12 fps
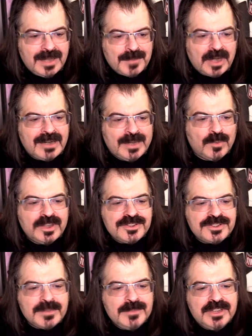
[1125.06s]
All right,
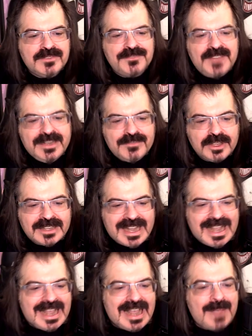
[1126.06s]
what are some of your
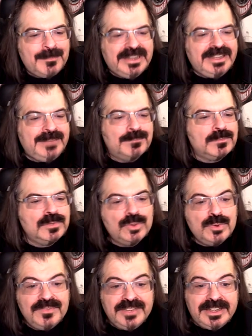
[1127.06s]
favorite comedy
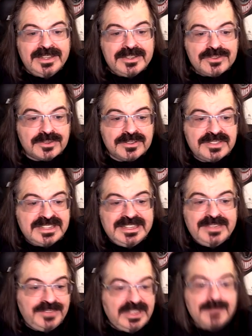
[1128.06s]
movies or
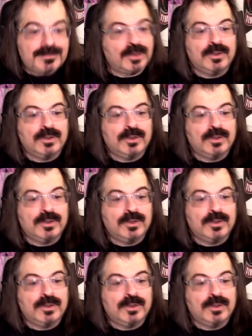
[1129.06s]
TV